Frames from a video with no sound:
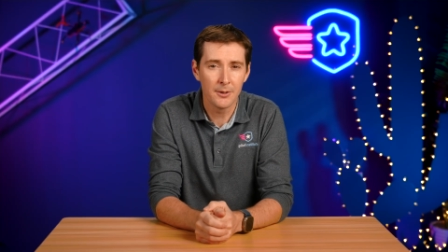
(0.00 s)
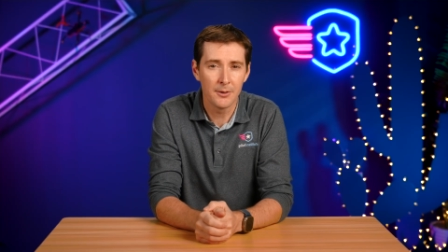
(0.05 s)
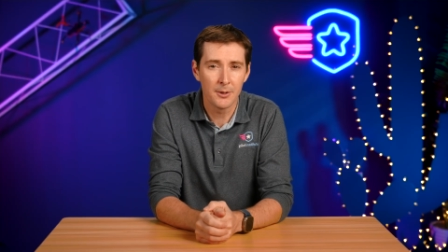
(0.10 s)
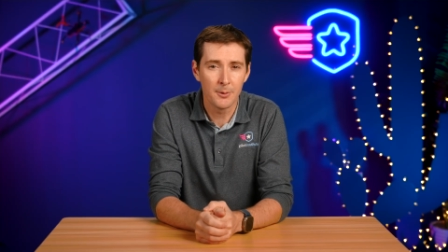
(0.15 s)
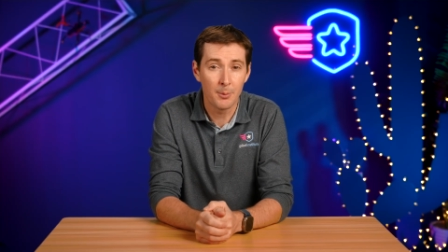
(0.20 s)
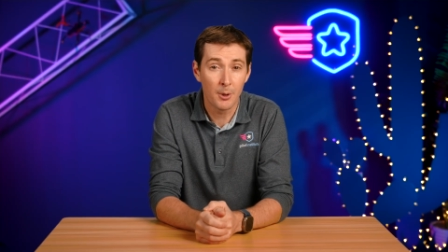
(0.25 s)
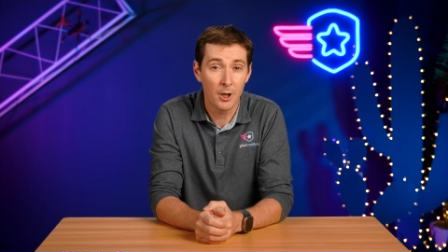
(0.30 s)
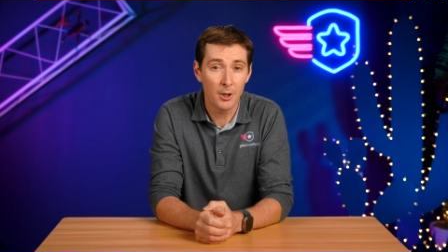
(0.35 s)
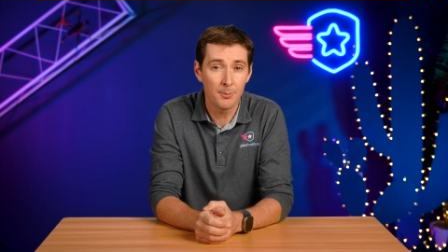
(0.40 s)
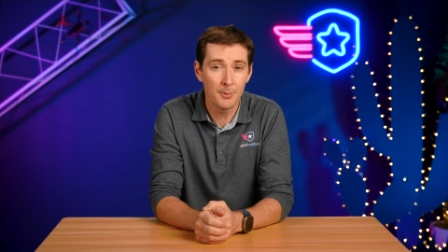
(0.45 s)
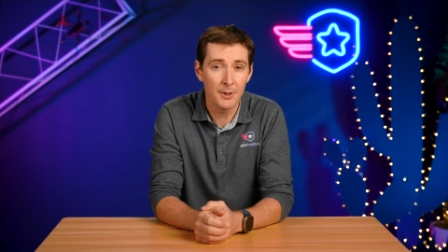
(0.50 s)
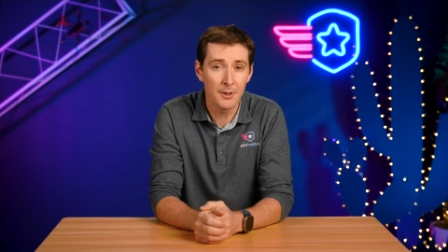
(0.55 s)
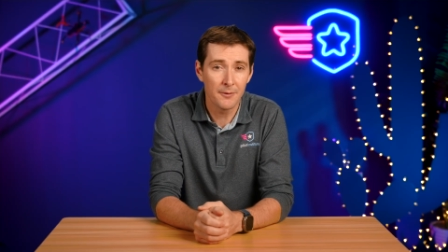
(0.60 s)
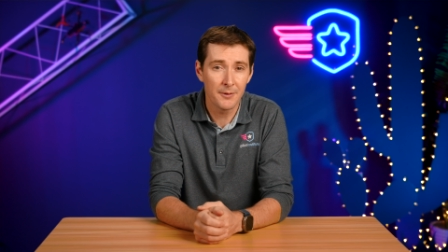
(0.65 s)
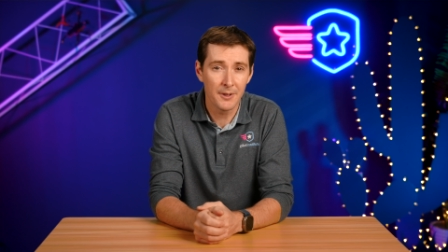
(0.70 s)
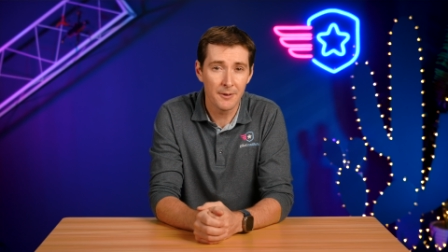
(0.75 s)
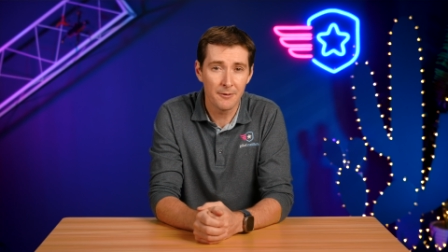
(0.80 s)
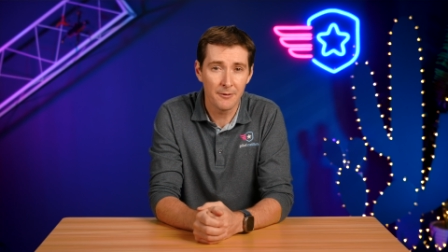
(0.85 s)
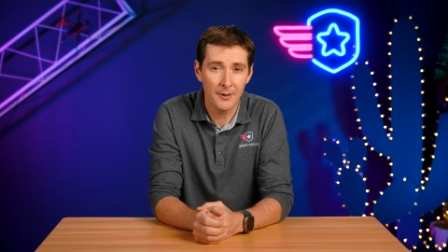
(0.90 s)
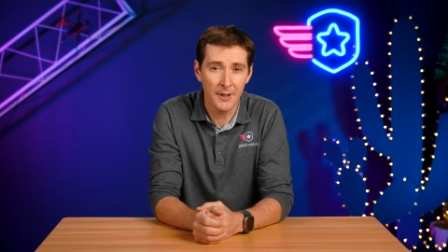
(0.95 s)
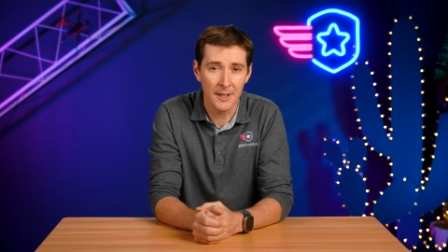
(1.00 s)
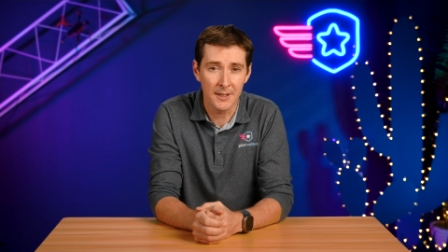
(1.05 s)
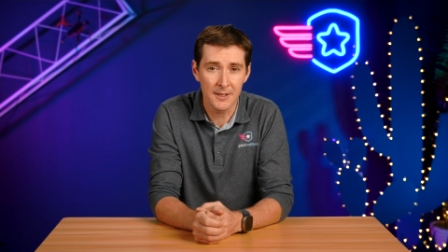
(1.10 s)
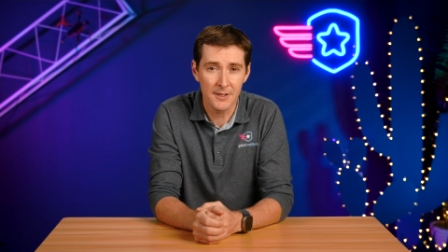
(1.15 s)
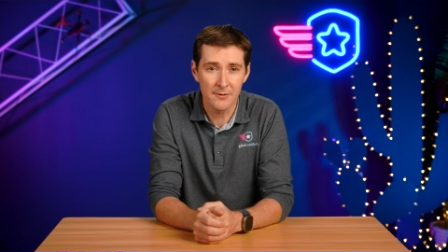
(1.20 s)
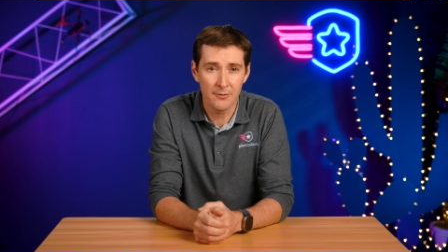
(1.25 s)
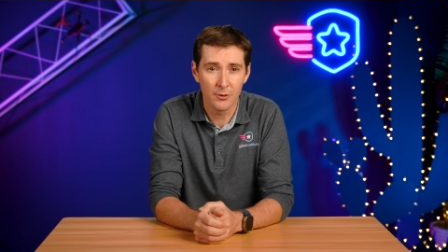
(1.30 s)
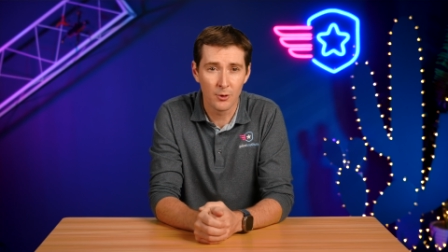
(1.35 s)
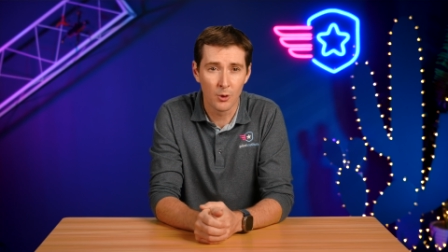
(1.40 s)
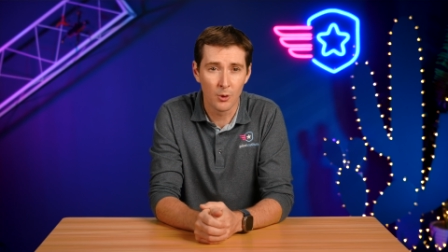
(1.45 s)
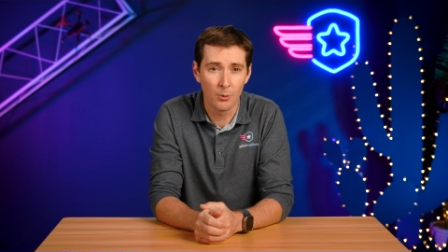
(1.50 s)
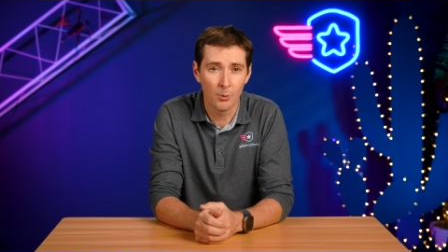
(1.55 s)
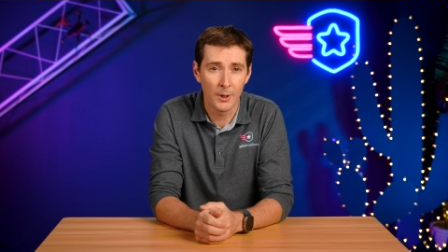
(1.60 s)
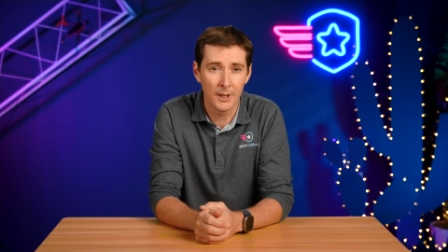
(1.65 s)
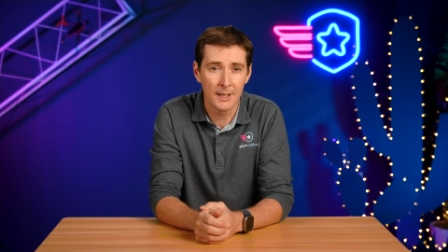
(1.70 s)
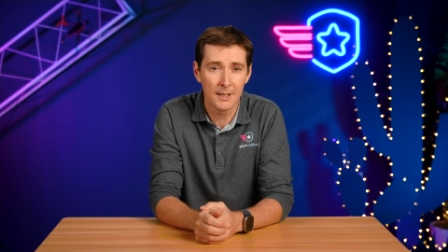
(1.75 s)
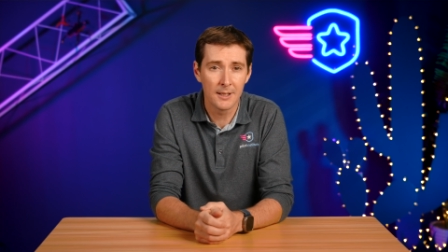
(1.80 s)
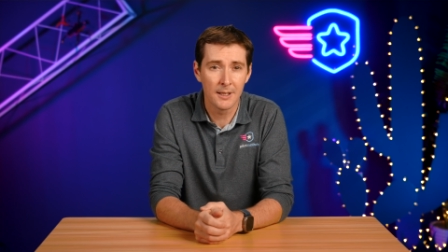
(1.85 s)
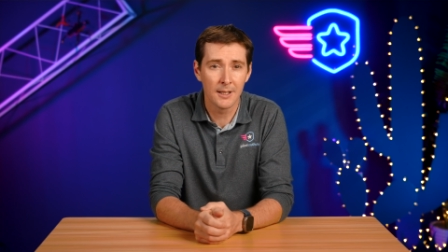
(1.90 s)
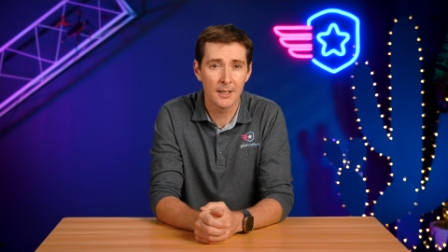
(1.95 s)
the Department of Defense for
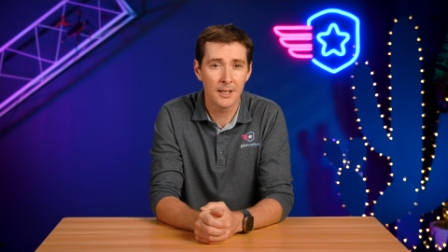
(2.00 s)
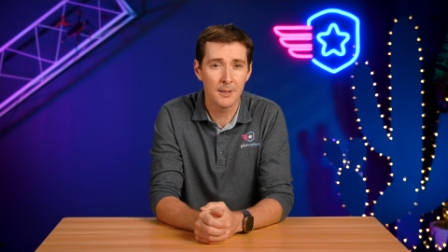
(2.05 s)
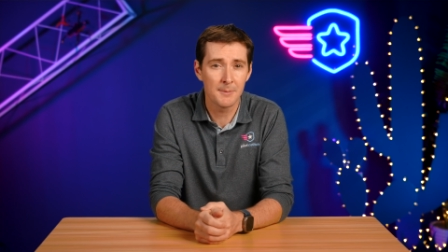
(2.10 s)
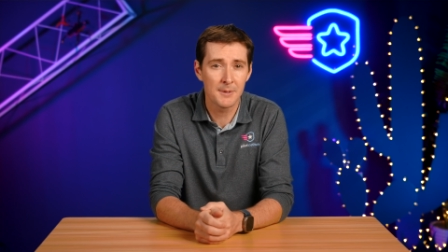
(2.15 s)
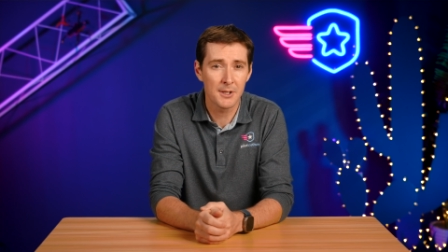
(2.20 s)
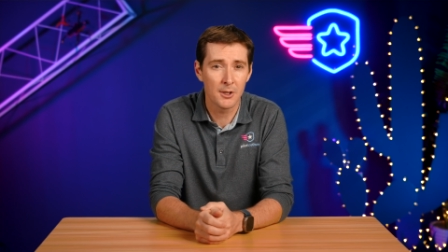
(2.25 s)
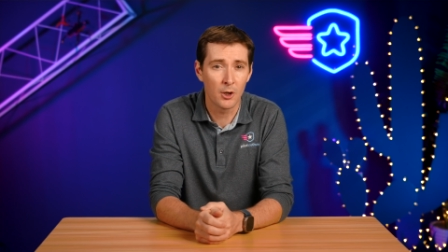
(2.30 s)
what it claims